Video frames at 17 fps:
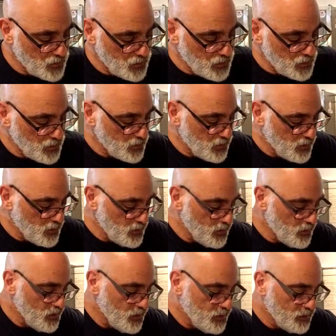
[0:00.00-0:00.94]

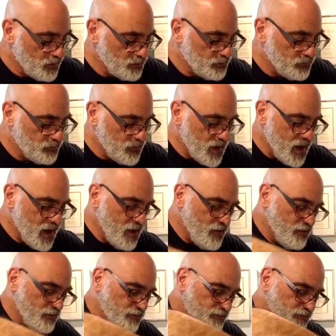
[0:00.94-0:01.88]

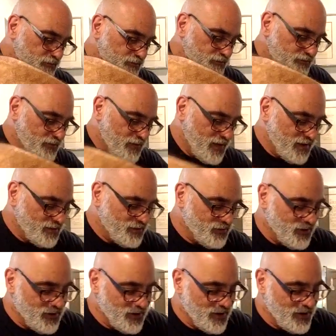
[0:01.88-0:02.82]
Wow, that's
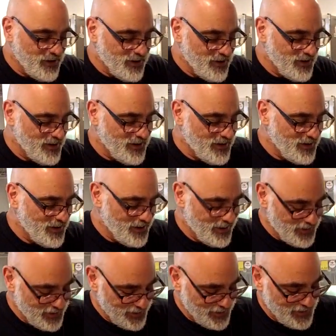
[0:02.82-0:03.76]
really good.
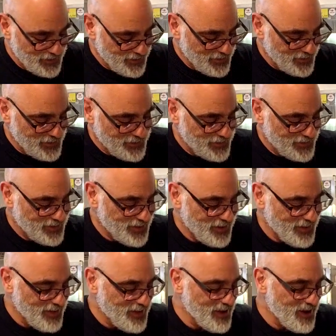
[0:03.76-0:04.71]

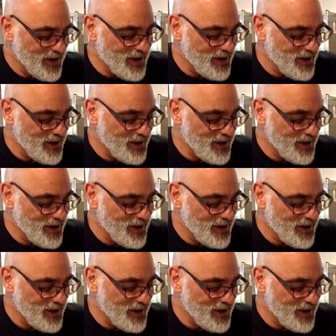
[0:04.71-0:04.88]
I like it.